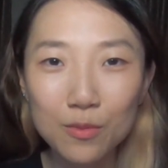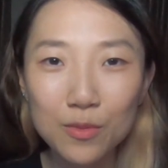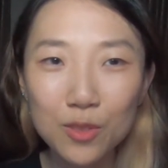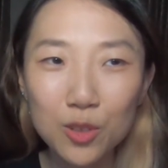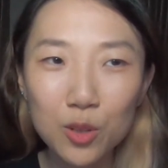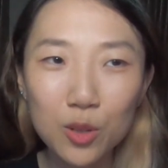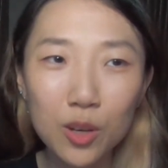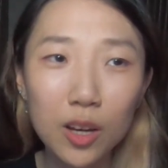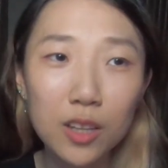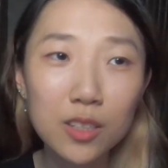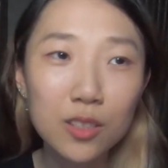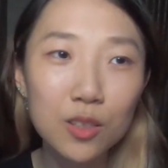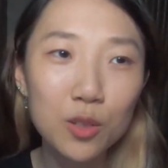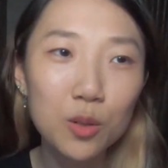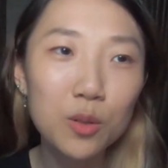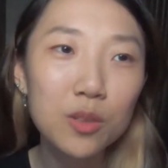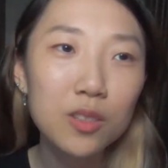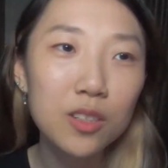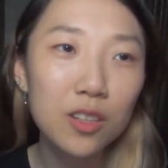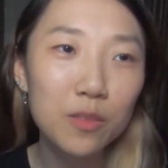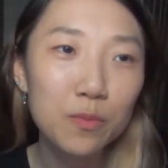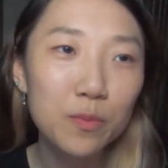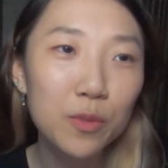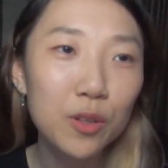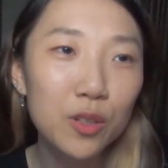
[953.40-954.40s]
You are still
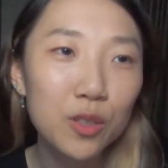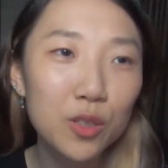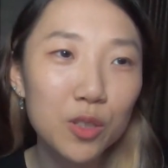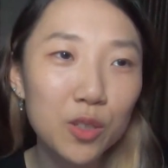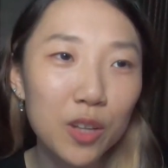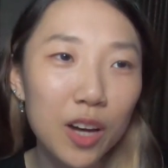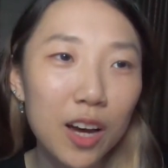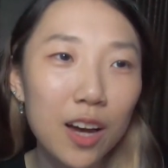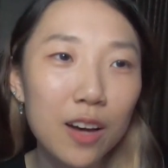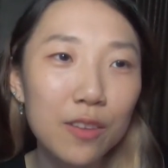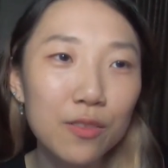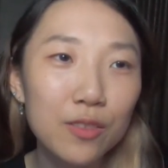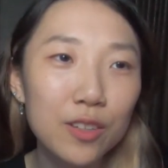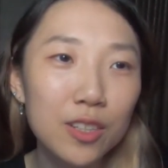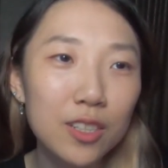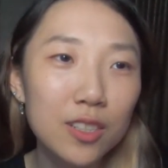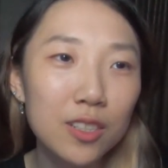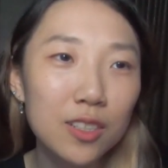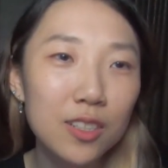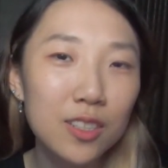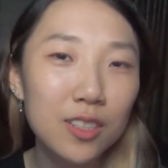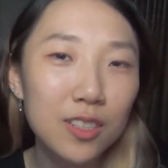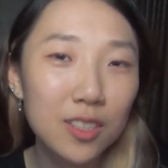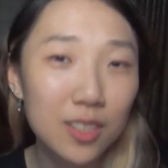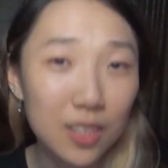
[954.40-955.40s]
supposed to have a
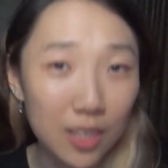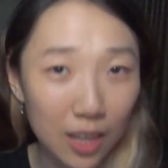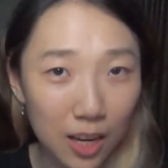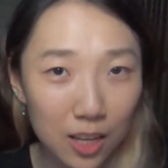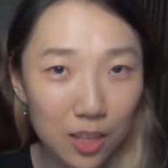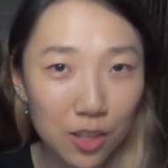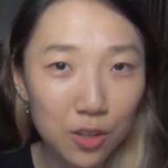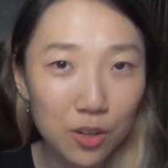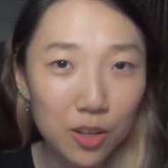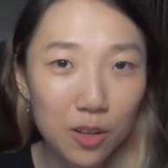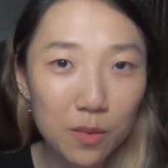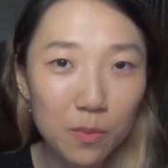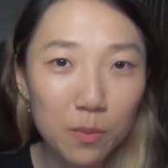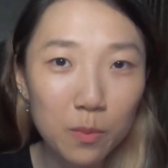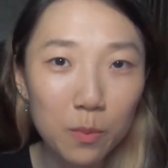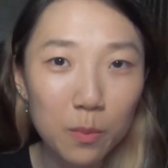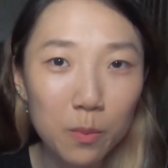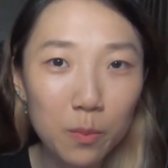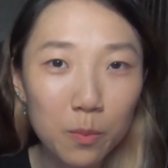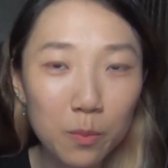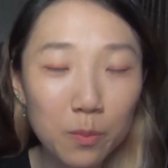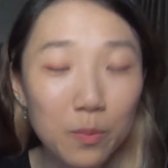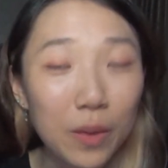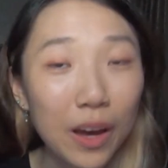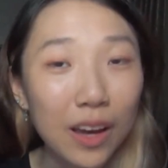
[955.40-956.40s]
secondary
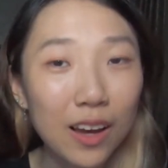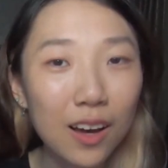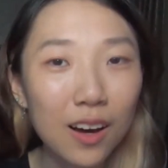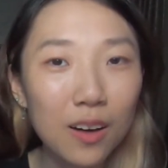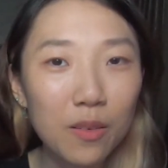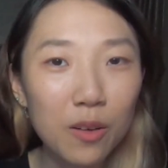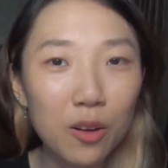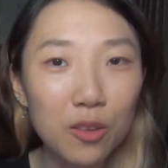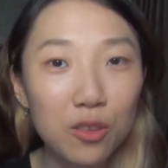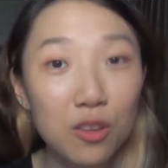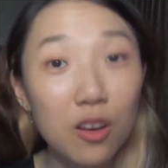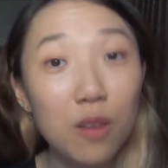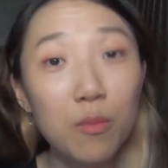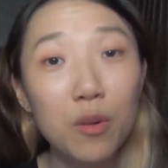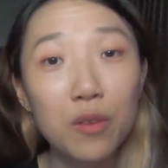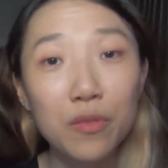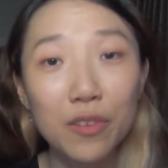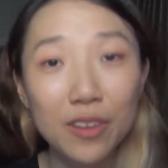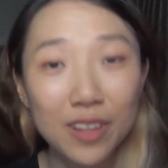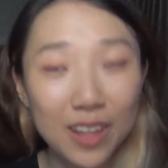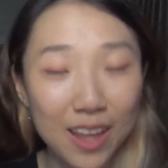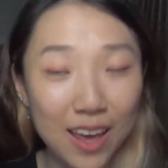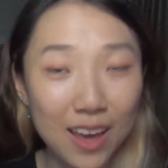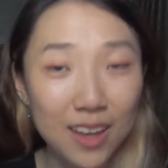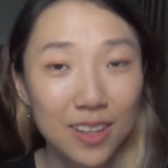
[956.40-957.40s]
backup on top of
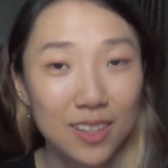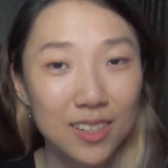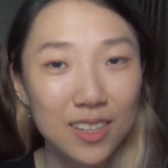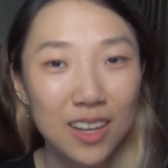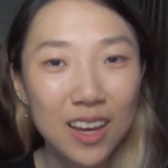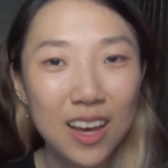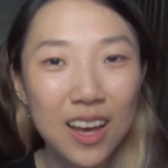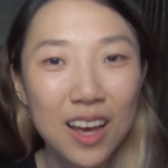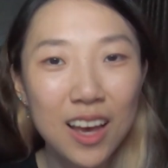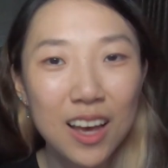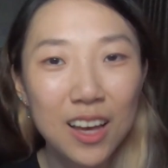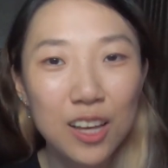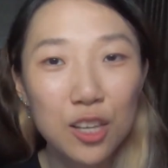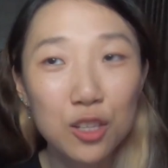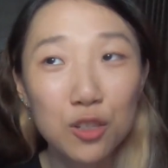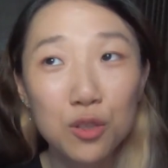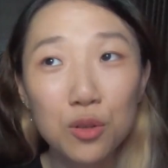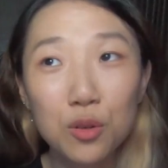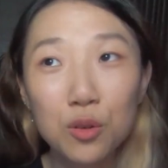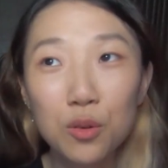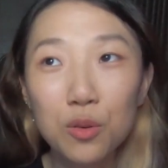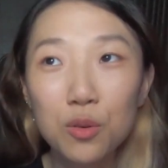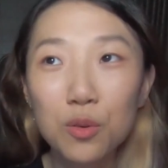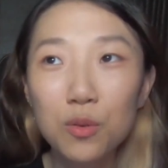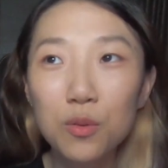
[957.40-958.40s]
a NAS.
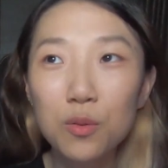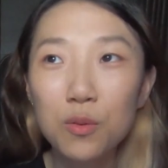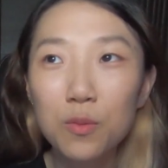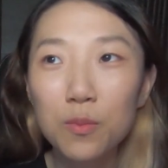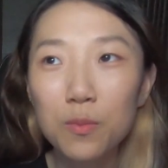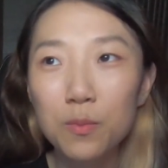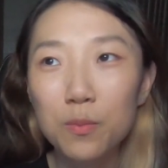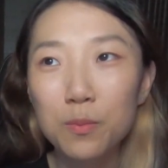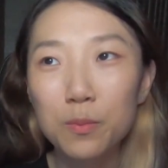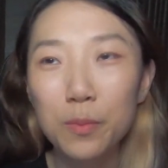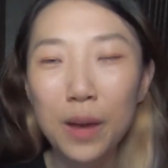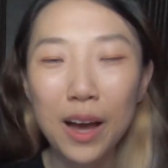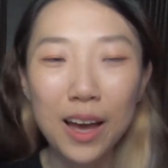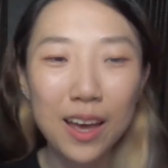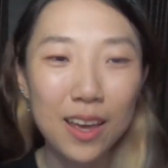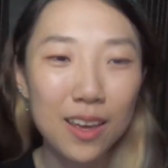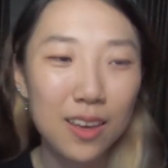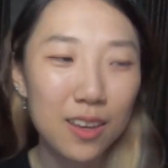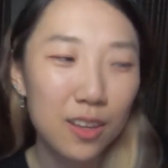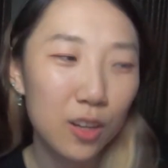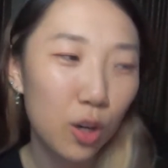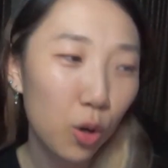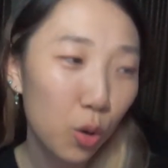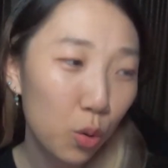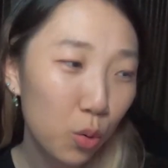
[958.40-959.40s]
So
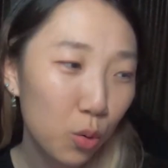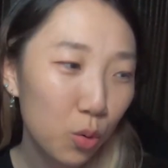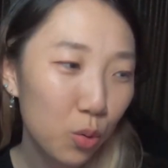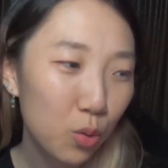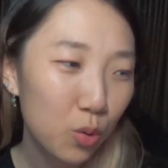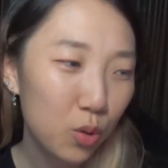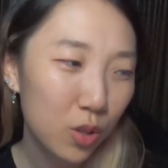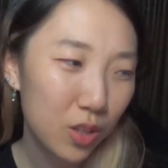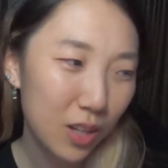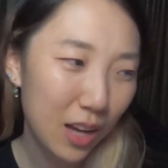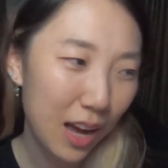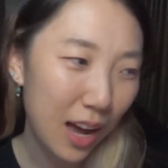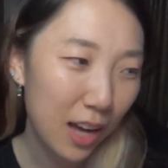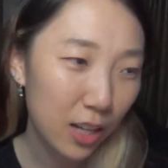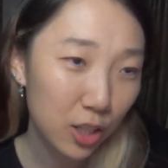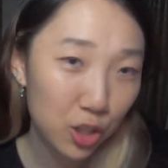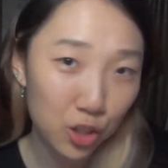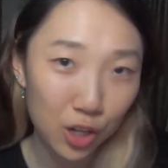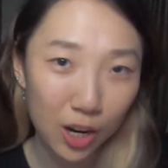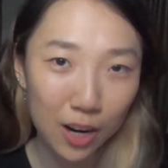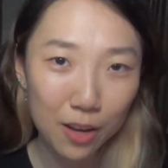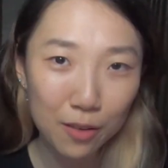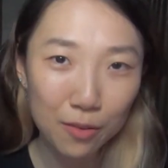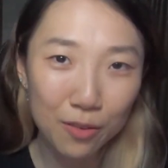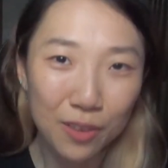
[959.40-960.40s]
my old hard
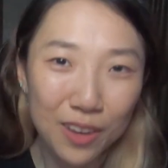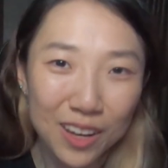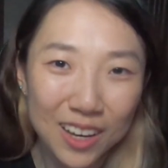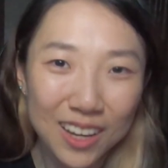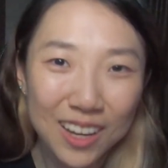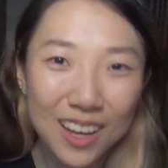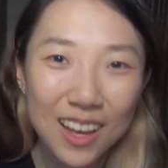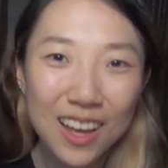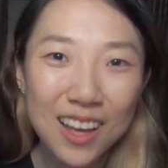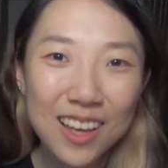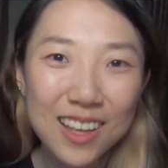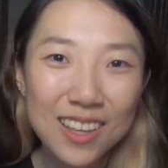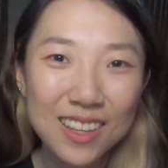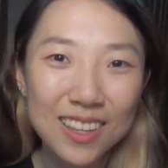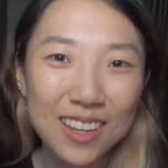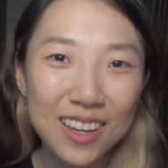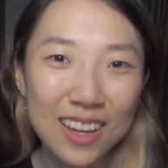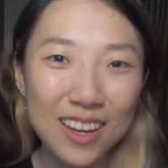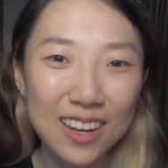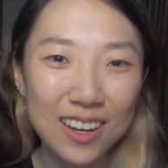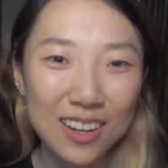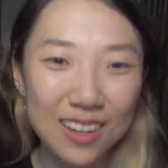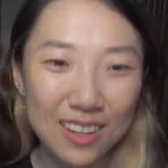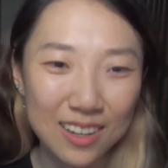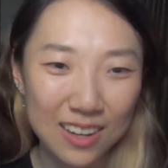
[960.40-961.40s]
drive
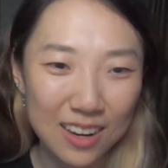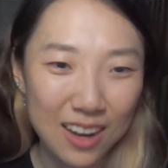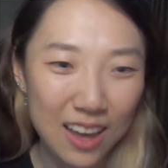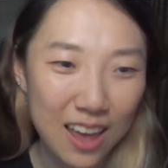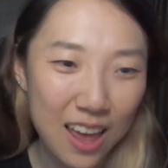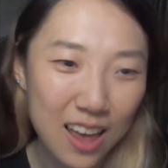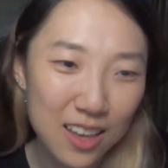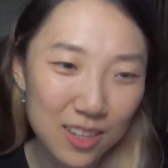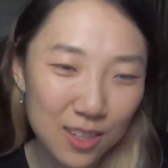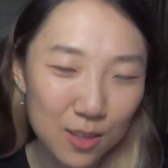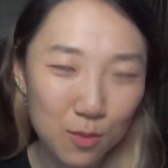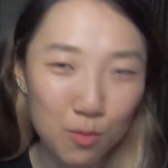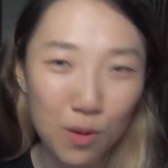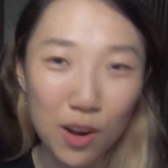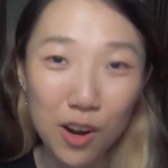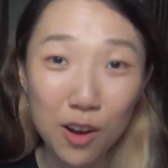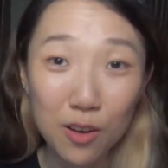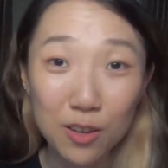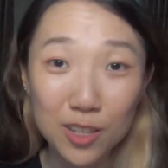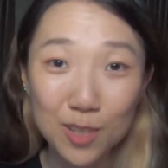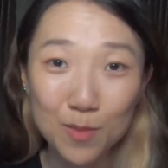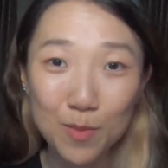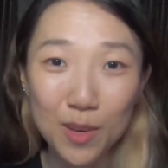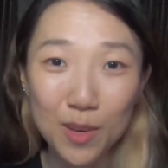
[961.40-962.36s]
that has run out of